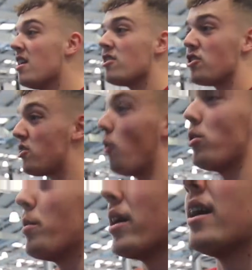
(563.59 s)
Just don't
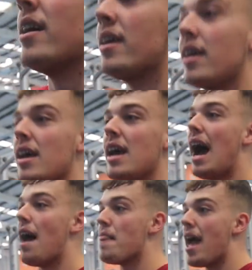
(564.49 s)
do it.
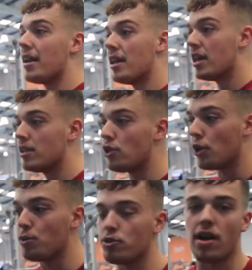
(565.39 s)
And then
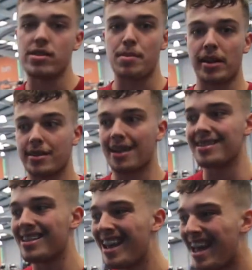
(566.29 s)
2 tricep
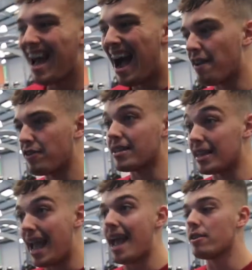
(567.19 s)
exercises. After this,
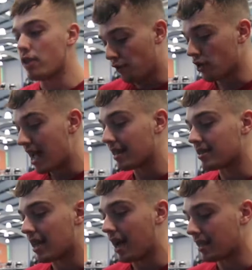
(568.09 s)
again, the first
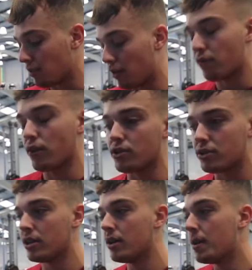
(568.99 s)
exercise, well
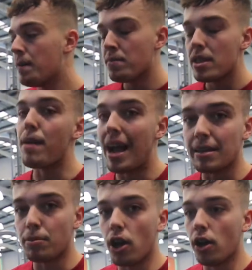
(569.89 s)
the
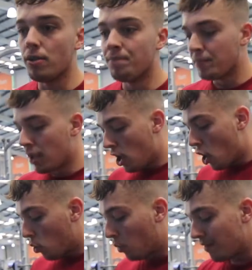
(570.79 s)
bicep curl
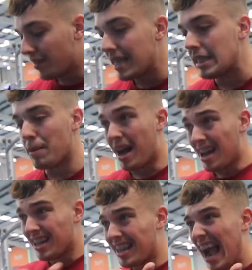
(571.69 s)
with the easy bar,
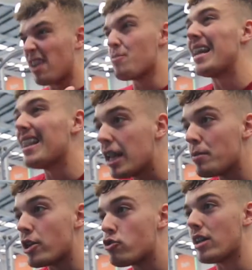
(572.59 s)
kind of being a little
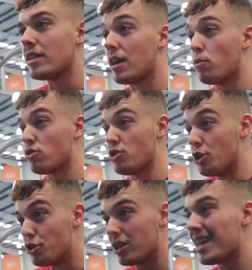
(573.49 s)
bit stricter than I would
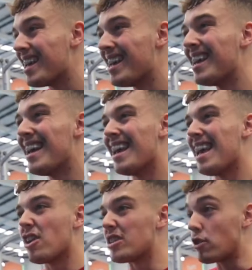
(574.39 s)
usually,
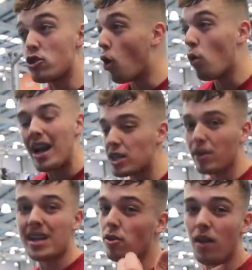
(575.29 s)
because I just don't like
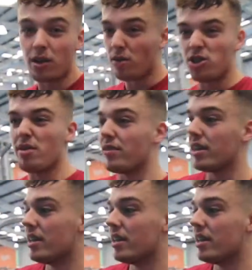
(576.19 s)
swinging, I don't like going too heavy.